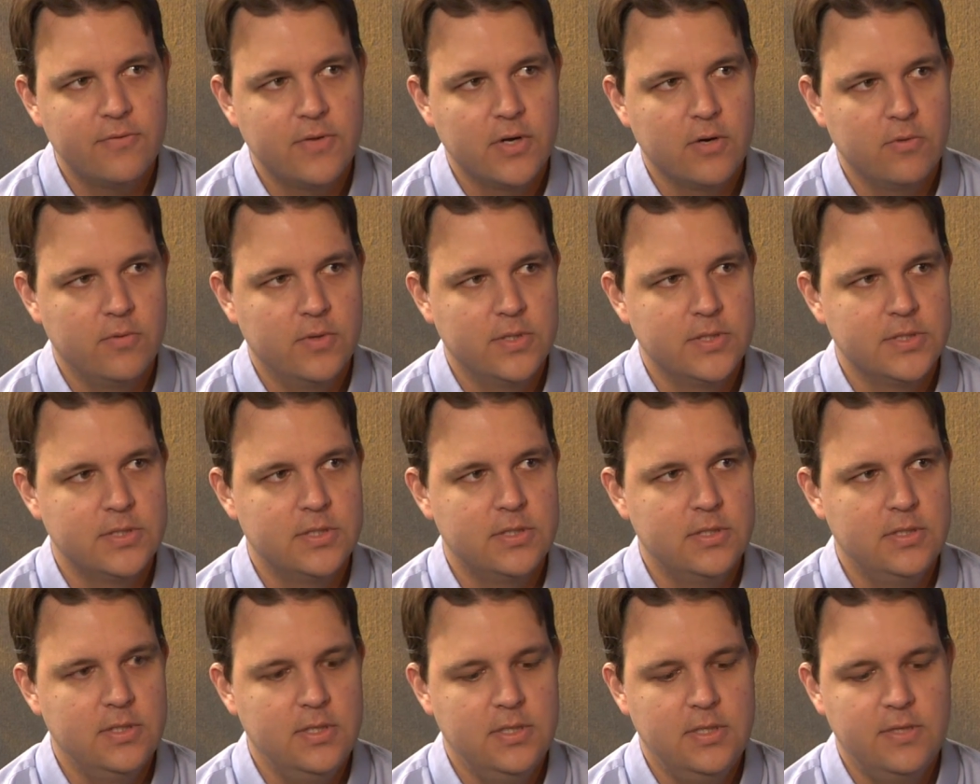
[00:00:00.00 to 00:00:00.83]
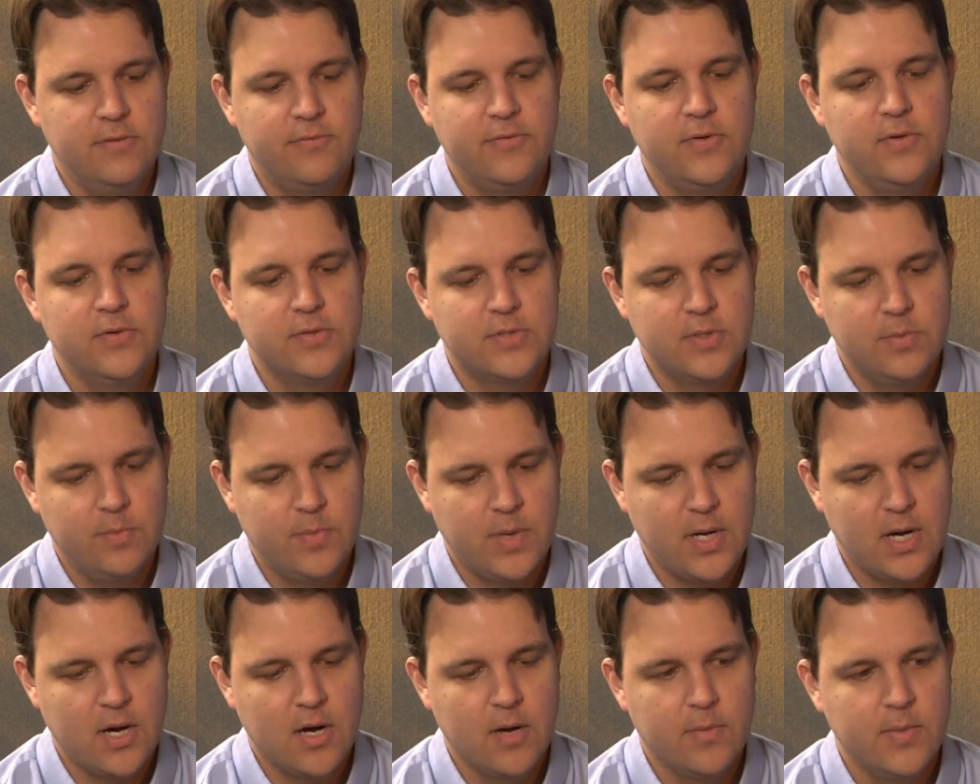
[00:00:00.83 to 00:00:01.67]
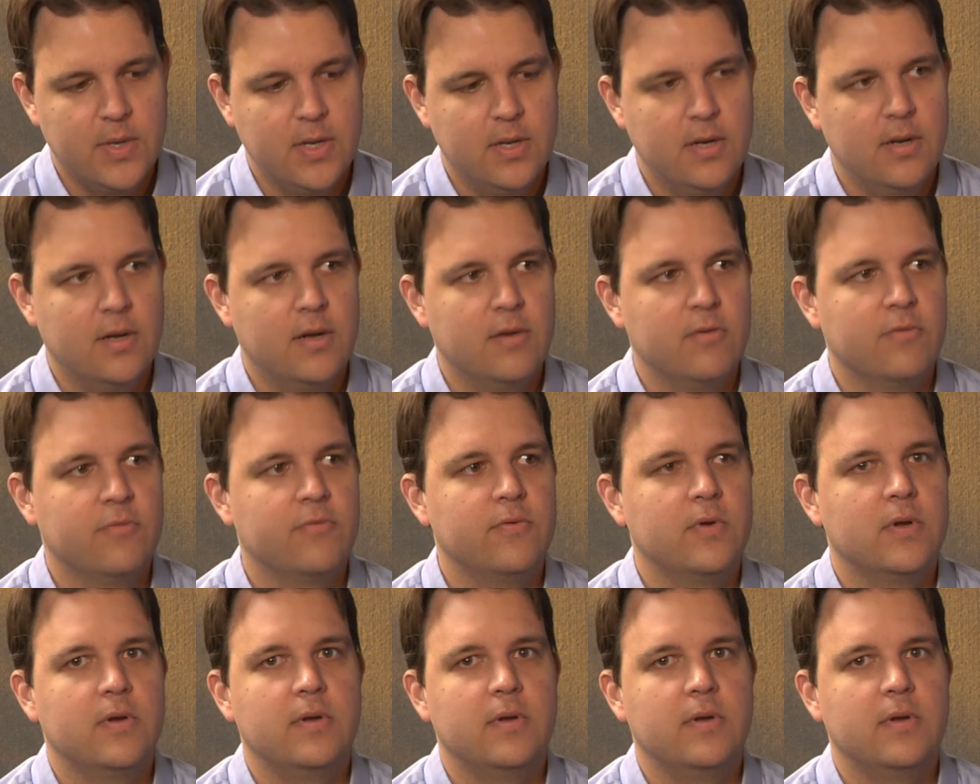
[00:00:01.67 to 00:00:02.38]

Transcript: there was diffuse impairment or